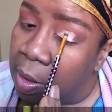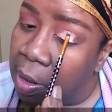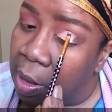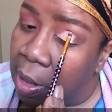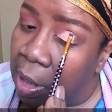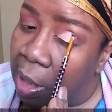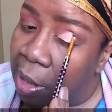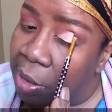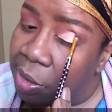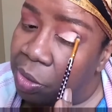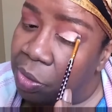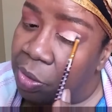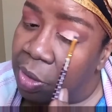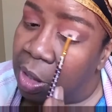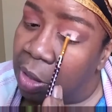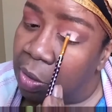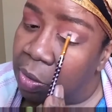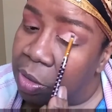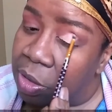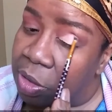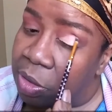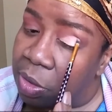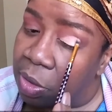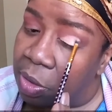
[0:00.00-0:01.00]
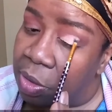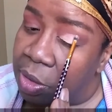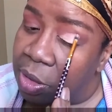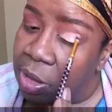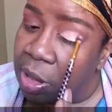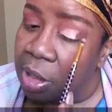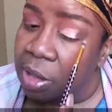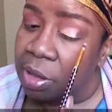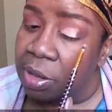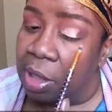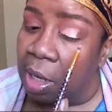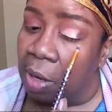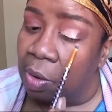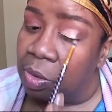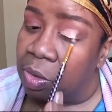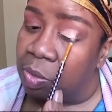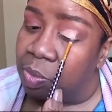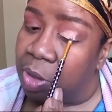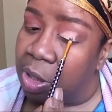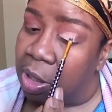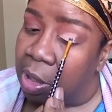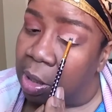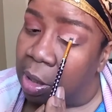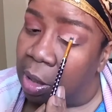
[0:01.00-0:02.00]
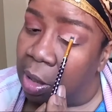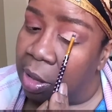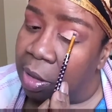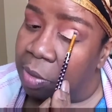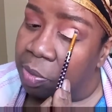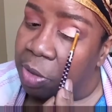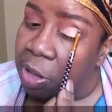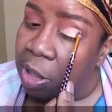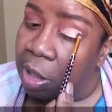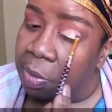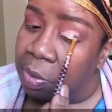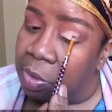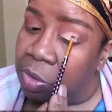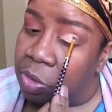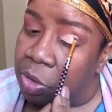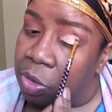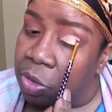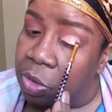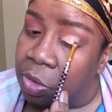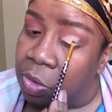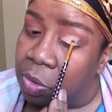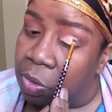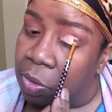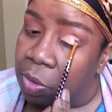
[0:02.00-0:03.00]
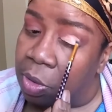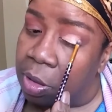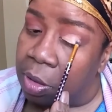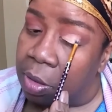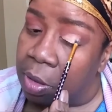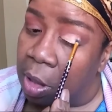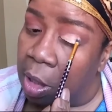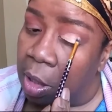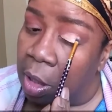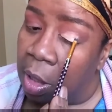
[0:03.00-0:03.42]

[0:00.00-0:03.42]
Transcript: there were certain things I was going to be able to do, and